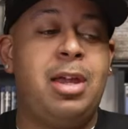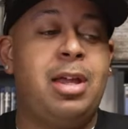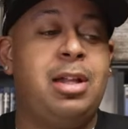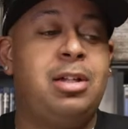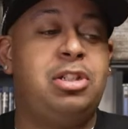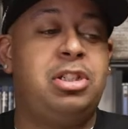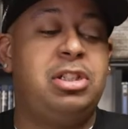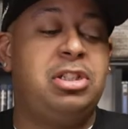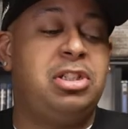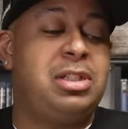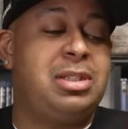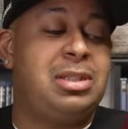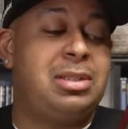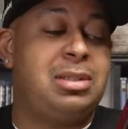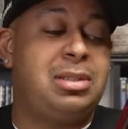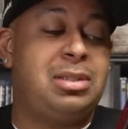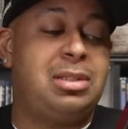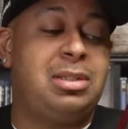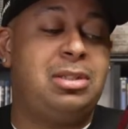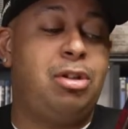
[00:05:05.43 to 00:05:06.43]
and she's
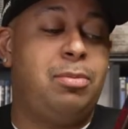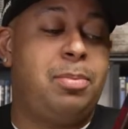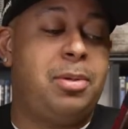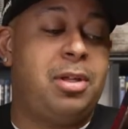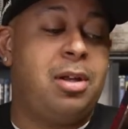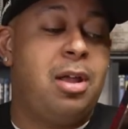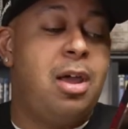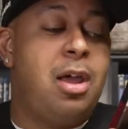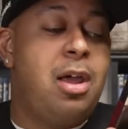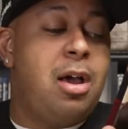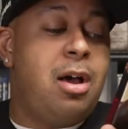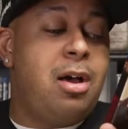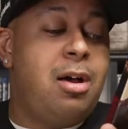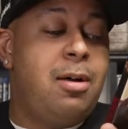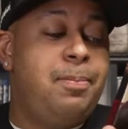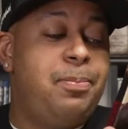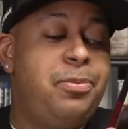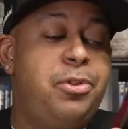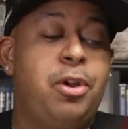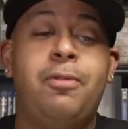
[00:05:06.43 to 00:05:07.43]
just stupid.
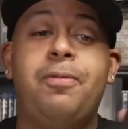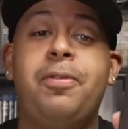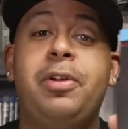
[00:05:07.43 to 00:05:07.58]
Don't